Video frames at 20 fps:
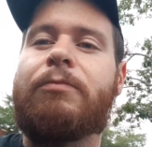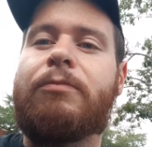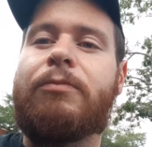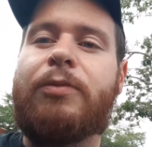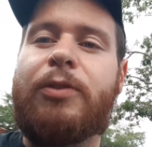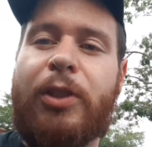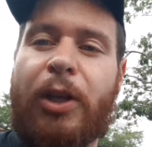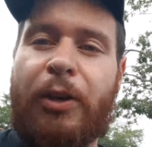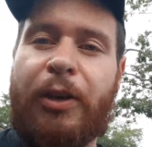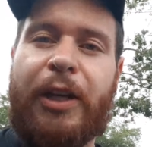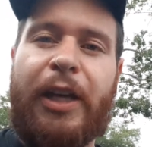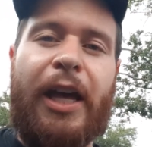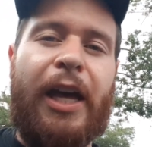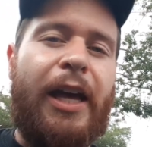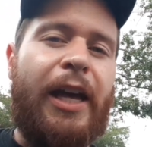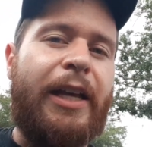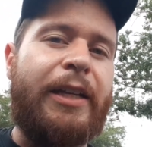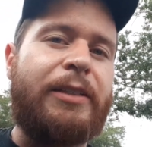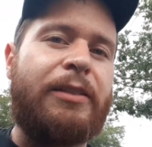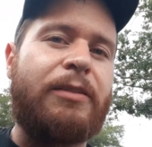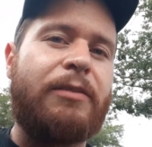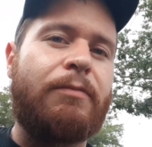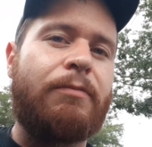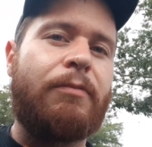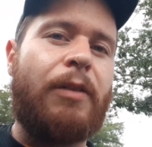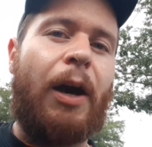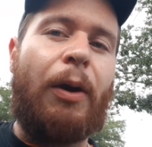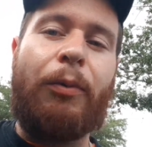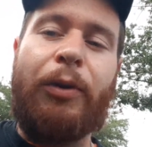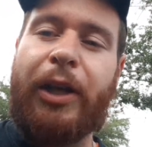So you guys,
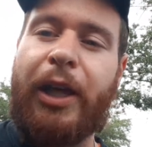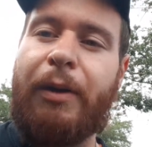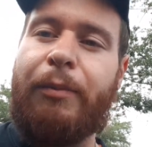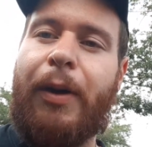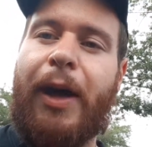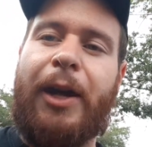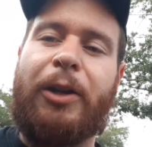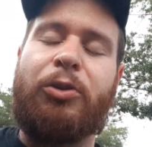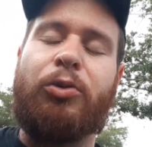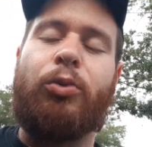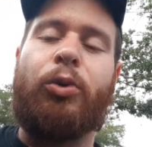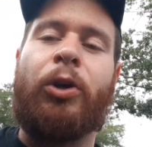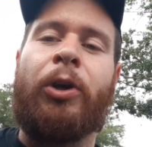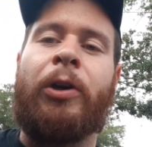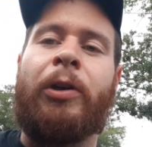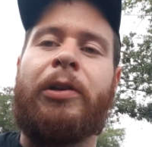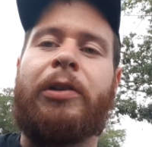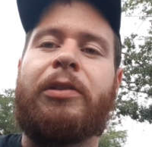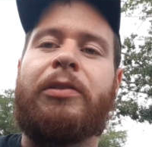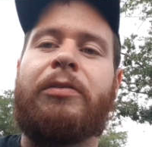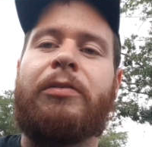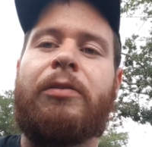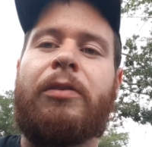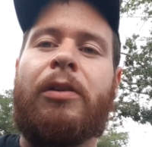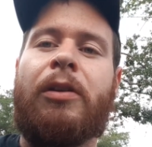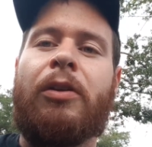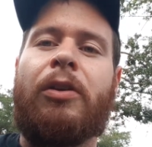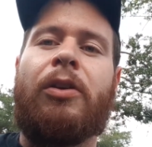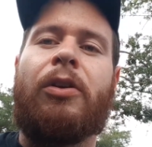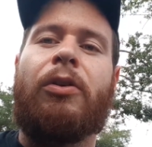I want to get back to work.
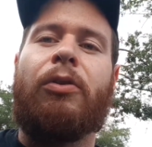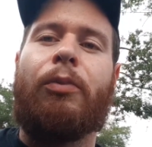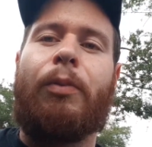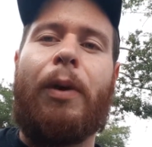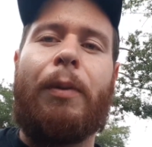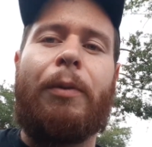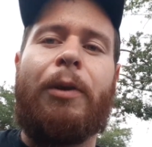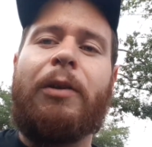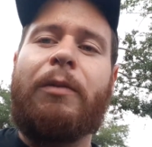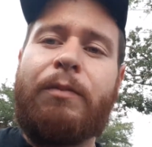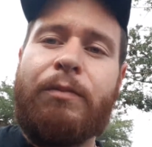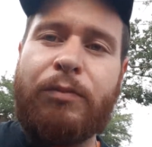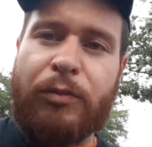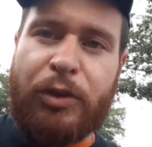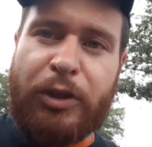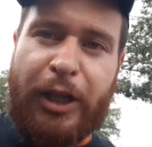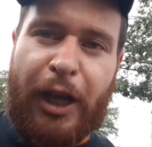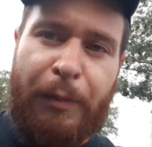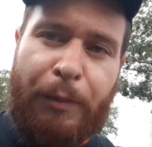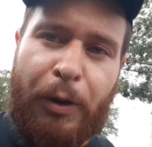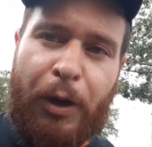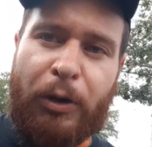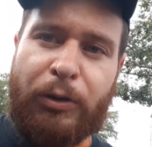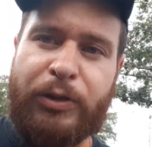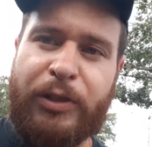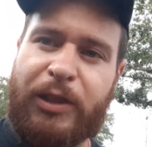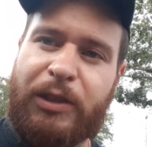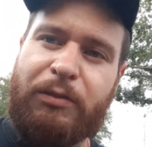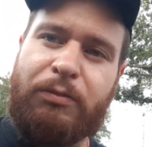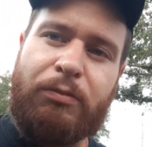Remember, stay
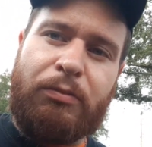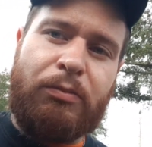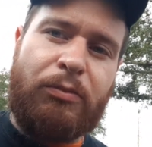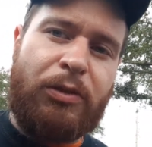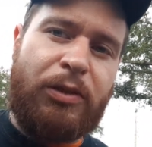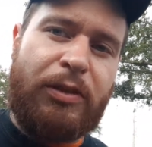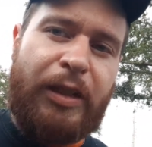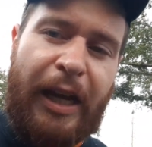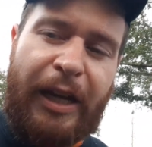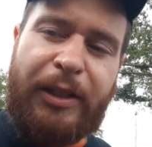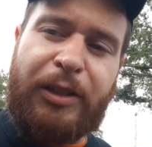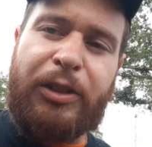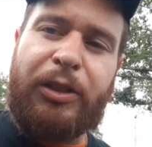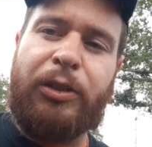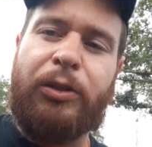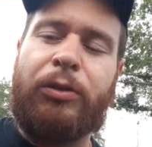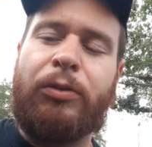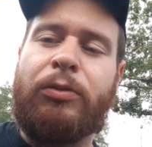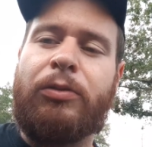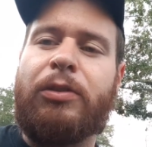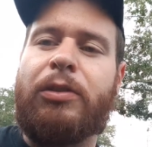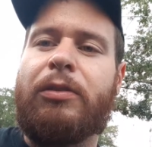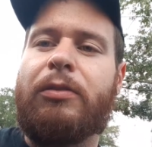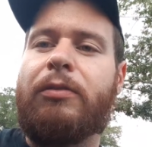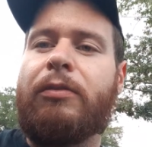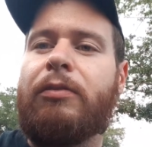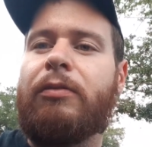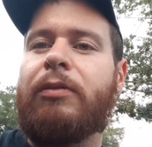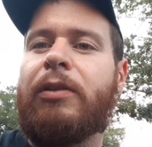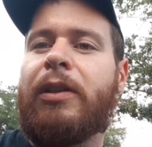posted, stay tuned.
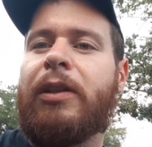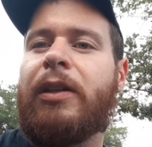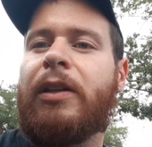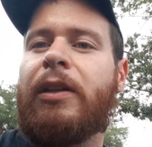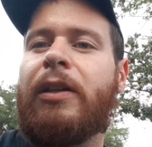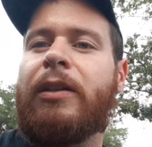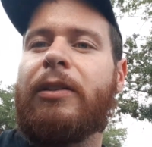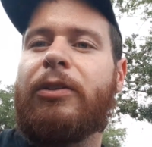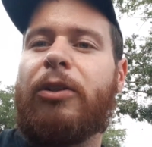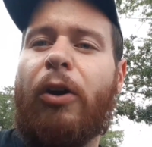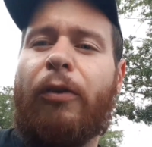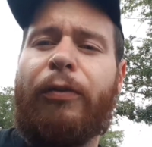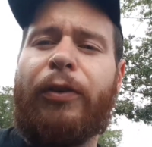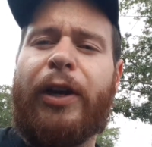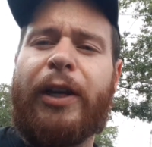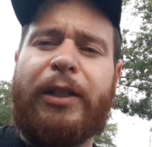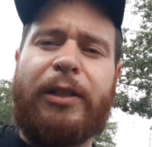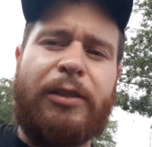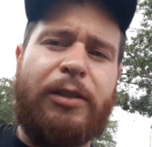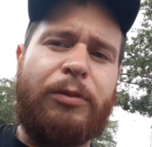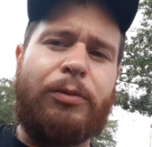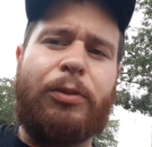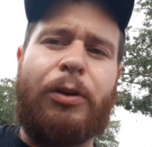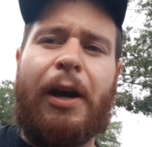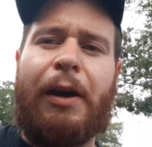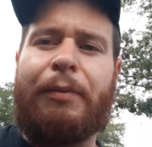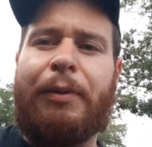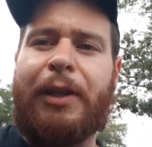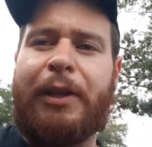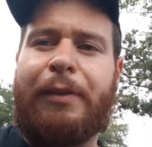Don't forget to
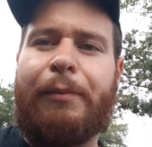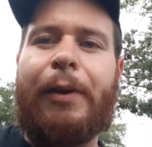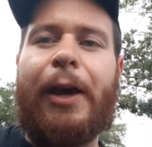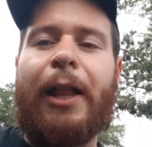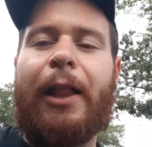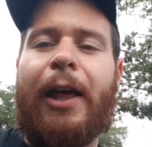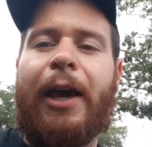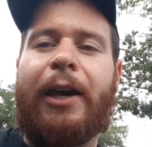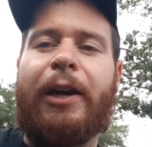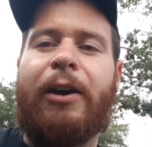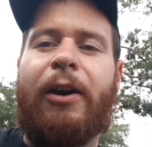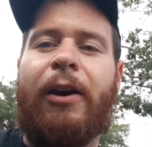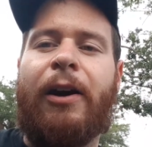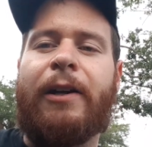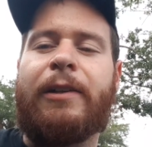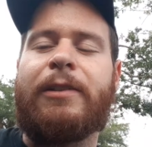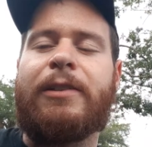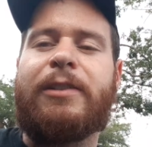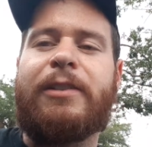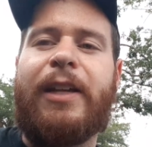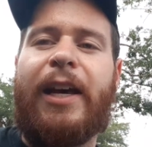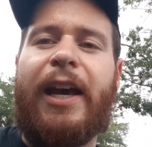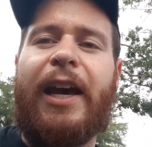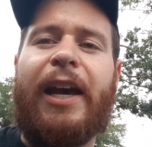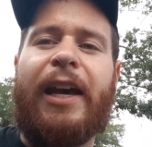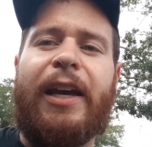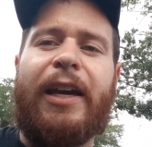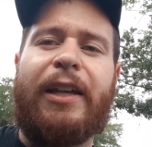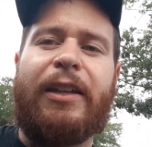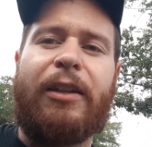subscribe and hit the bell icon to
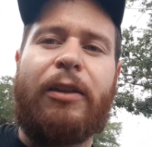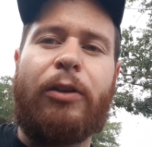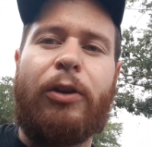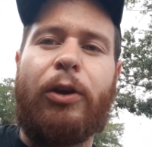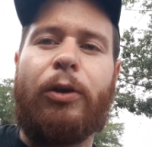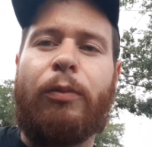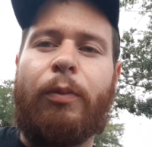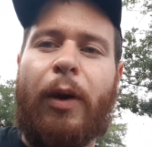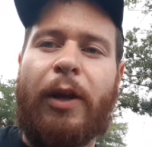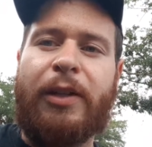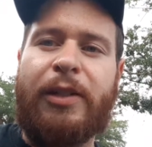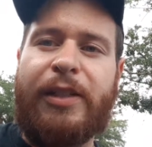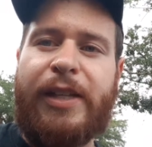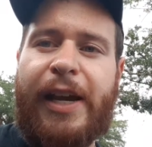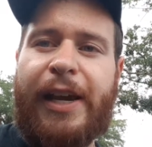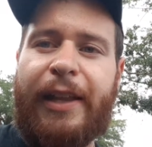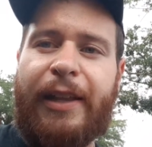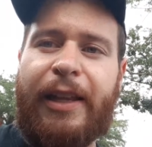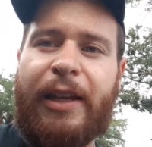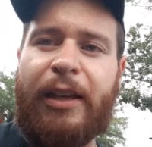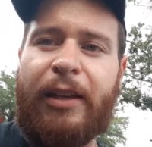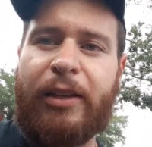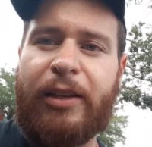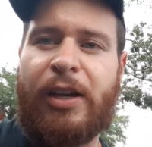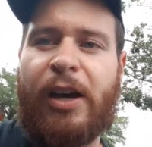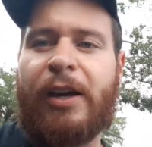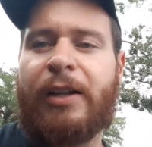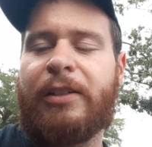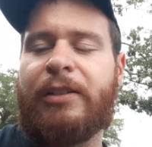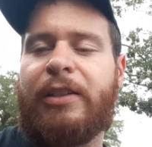stay in the loop on daily
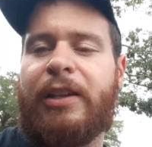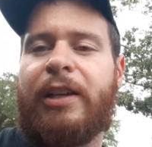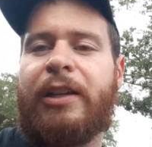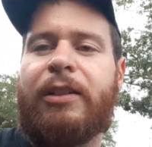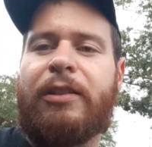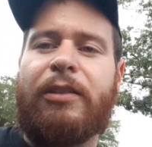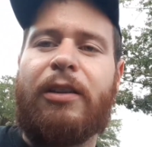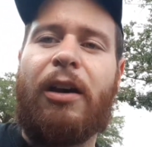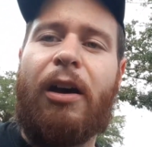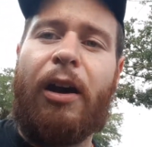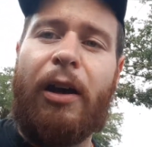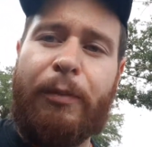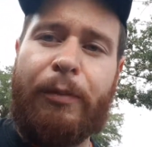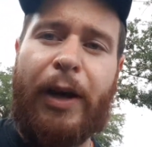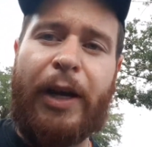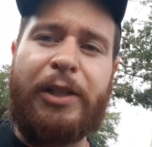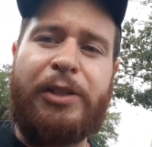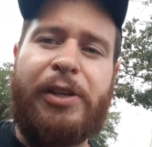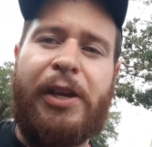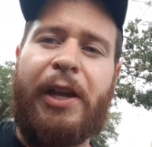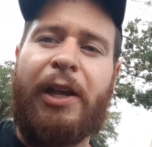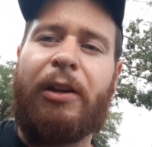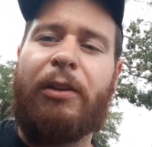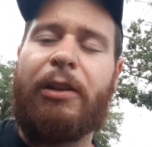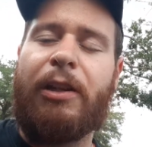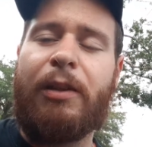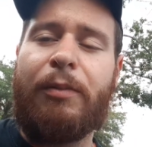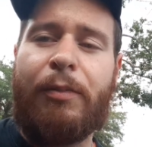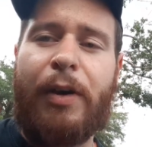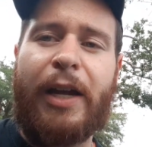content on my channel
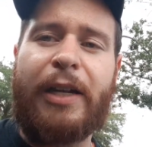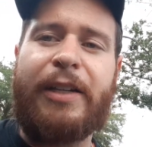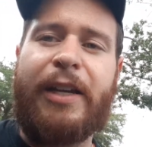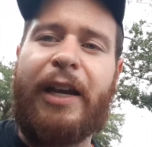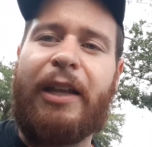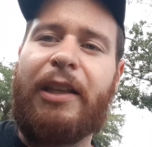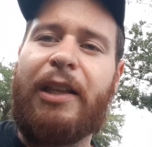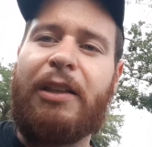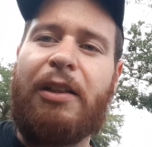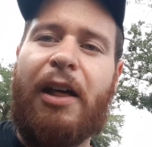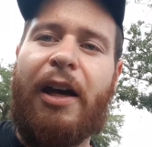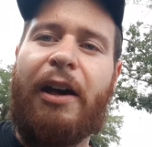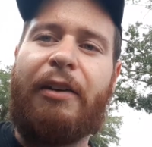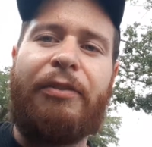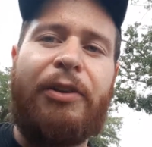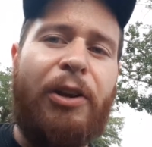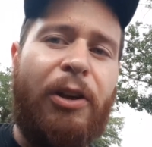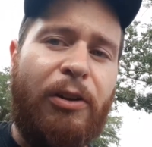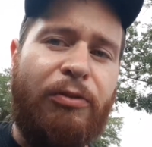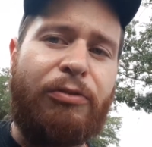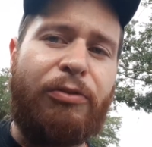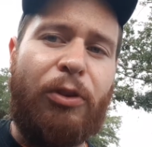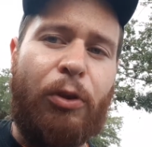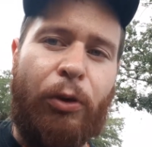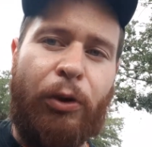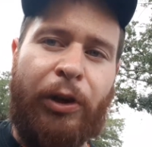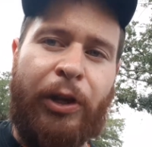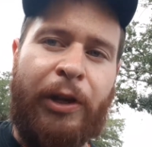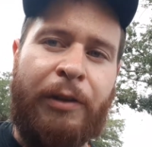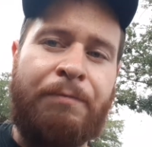in my daily life here in
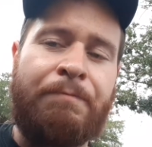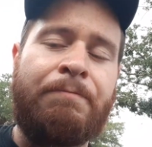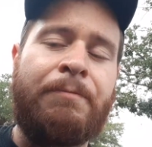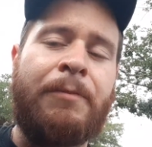Florida.